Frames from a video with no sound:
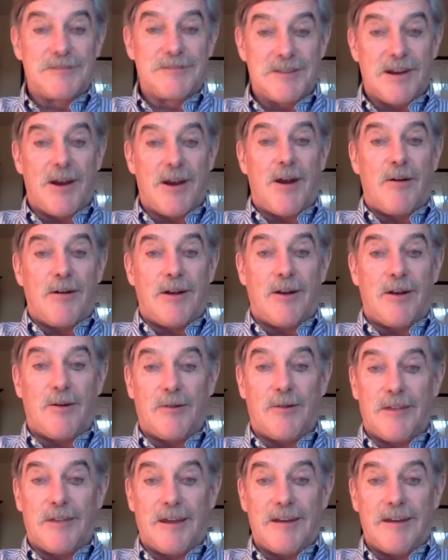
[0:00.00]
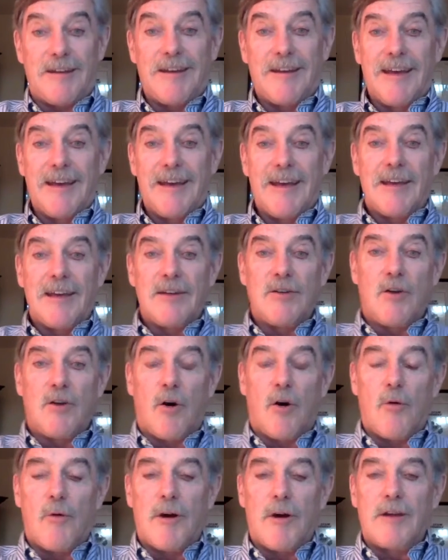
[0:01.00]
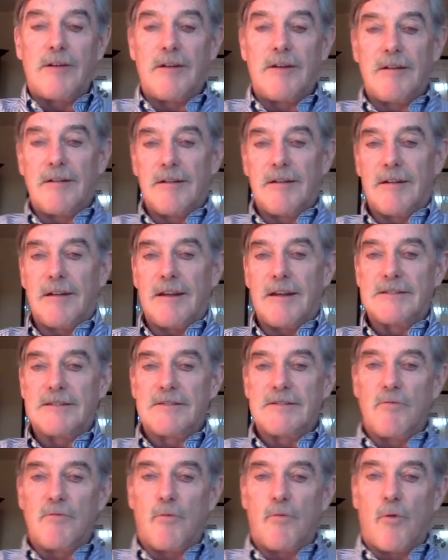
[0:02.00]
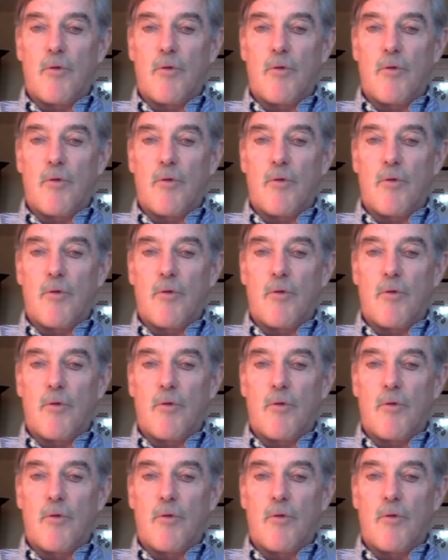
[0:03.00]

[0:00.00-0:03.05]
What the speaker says: scenario, and that no one is